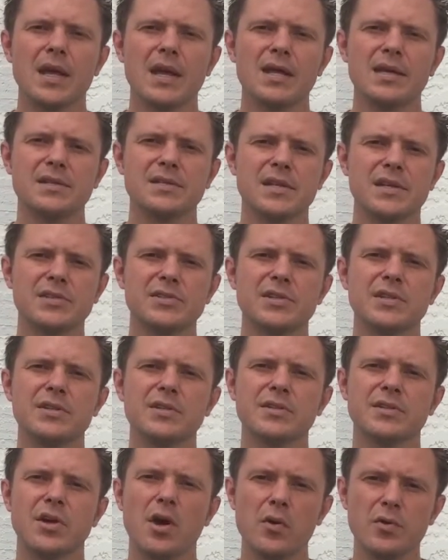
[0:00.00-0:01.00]
In
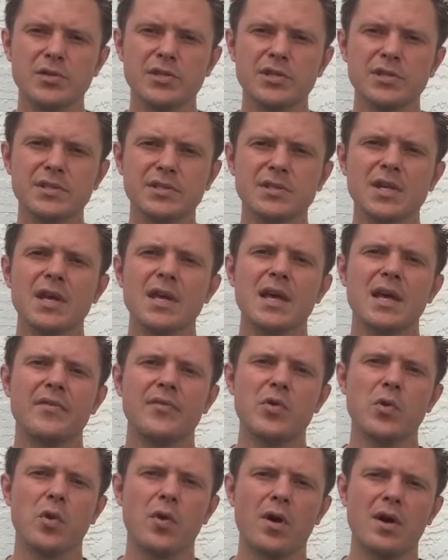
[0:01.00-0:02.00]
addition, coaches,
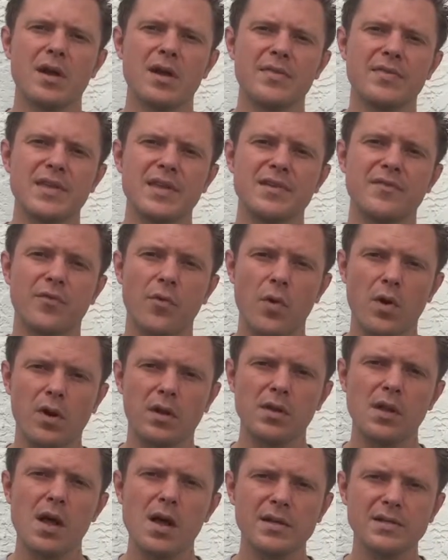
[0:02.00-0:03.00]
if you are in the 4
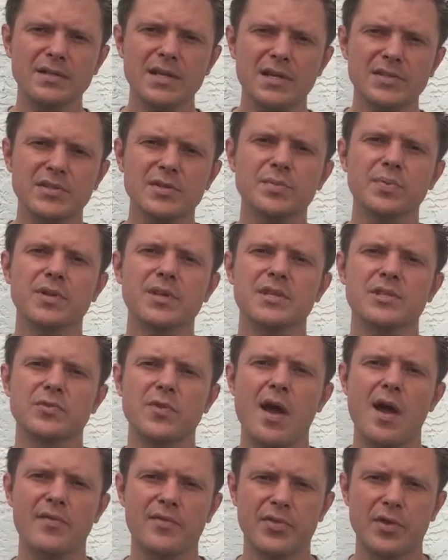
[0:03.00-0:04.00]
o'clock session, please
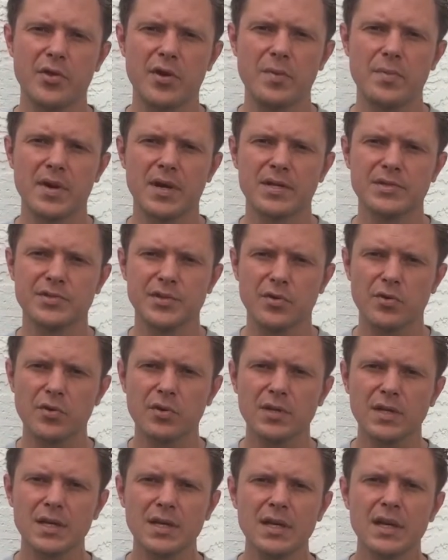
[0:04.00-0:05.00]
arrive 30 minutes
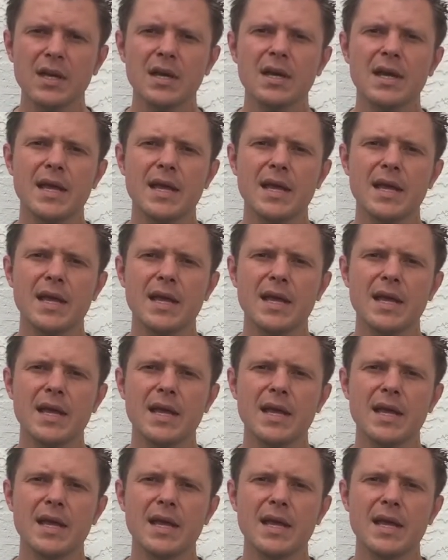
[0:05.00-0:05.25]
early.